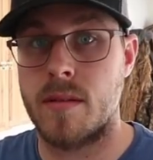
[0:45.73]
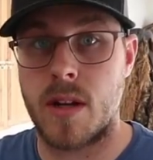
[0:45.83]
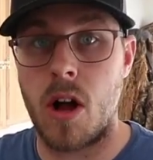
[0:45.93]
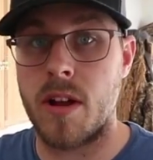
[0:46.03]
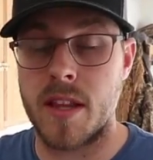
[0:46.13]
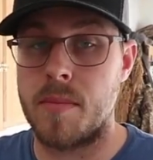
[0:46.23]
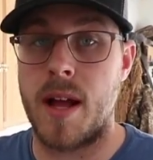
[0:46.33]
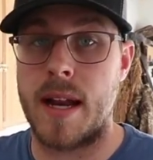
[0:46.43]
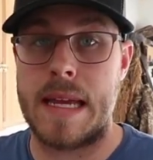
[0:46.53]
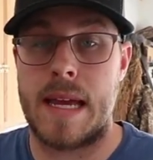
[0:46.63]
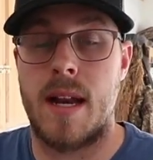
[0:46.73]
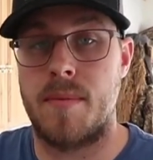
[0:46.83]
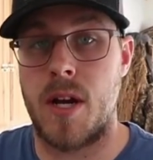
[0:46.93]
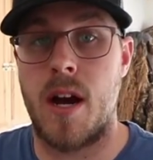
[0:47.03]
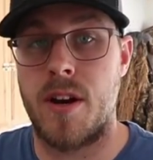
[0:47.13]
Calling in the blind can get
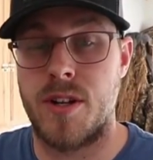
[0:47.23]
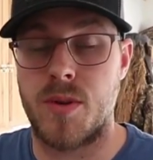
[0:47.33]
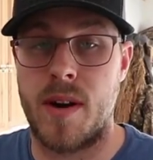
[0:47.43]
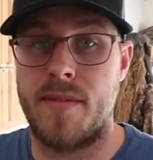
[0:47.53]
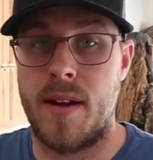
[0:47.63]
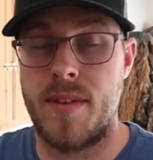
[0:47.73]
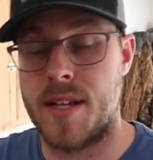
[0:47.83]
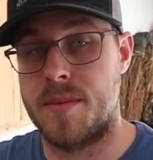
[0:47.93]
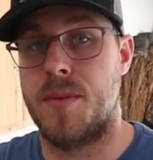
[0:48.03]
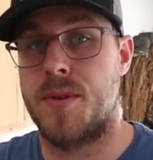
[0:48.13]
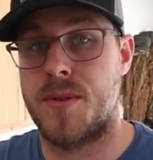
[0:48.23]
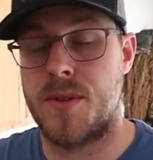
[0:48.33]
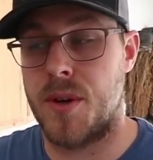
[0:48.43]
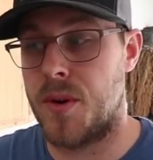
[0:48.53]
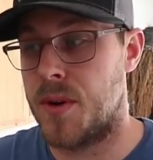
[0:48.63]
up to 125 decibels.
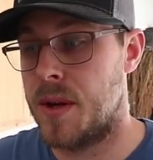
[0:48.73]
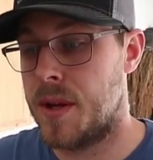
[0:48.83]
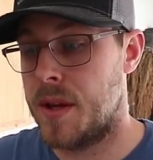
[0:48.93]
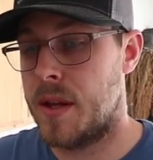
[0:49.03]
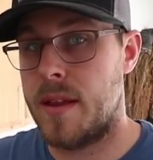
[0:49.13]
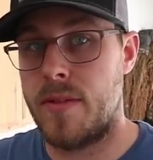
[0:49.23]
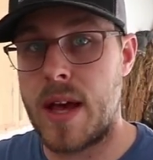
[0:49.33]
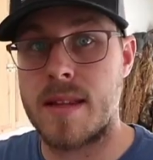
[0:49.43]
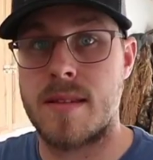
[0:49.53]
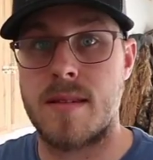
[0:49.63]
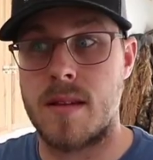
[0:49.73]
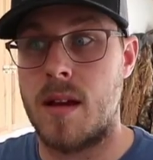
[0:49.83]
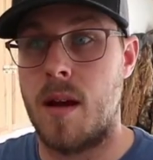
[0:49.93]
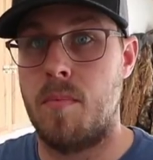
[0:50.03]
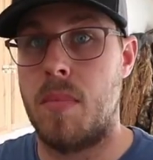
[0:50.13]
So that's
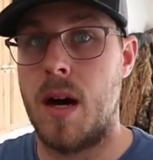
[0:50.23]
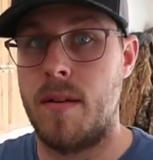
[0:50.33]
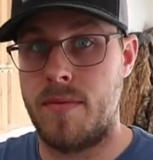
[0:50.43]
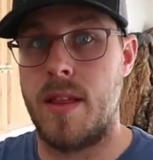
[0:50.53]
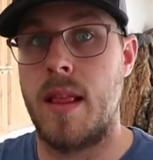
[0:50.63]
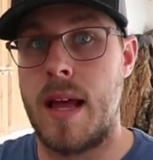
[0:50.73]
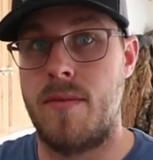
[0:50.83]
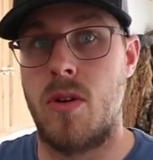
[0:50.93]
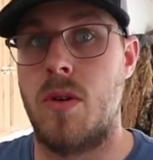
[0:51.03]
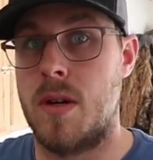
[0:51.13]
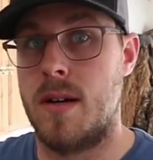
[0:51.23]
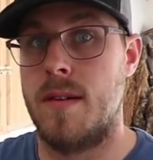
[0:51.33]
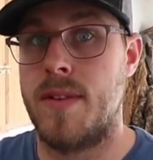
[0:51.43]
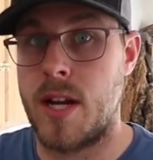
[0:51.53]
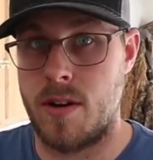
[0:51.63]
above the level
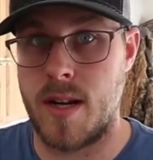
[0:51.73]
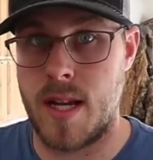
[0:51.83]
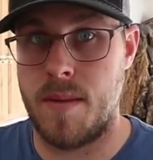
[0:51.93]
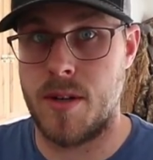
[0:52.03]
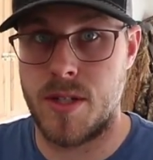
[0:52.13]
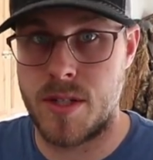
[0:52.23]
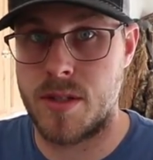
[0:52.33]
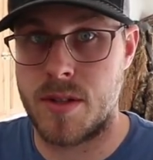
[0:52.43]
of hearing damage.